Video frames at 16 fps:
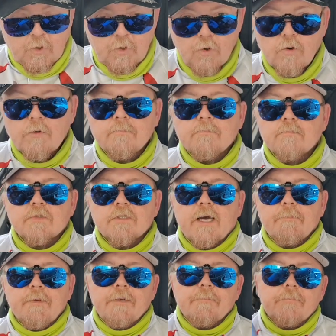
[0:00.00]
Coram,
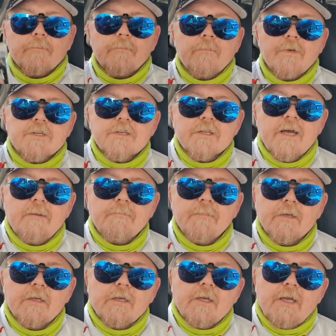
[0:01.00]
Snap It, which are them.
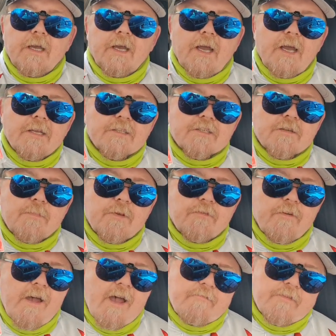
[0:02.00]
And to be
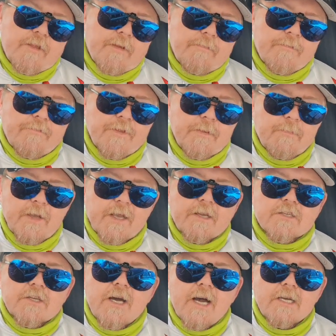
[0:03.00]
fair, for the
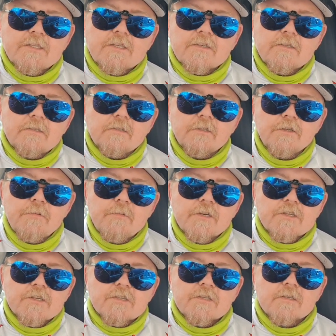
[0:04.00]
bigger size
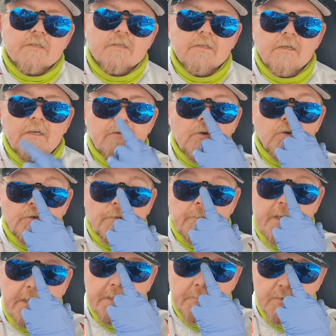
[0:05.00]
lures, or the
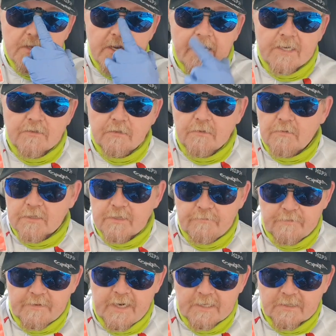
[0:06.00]
medium size lures
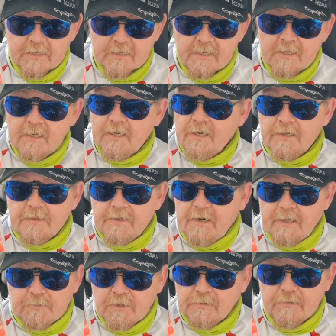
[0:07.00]
in fact, they're
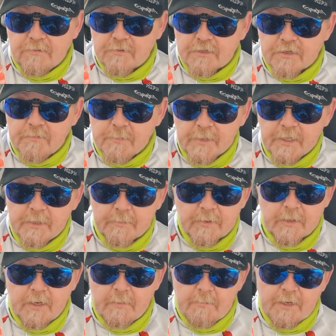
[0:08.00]
absolutely superb,
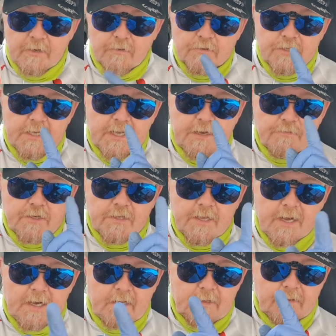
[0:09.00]
because it gives you
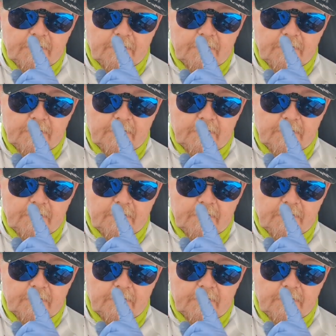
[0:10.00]
that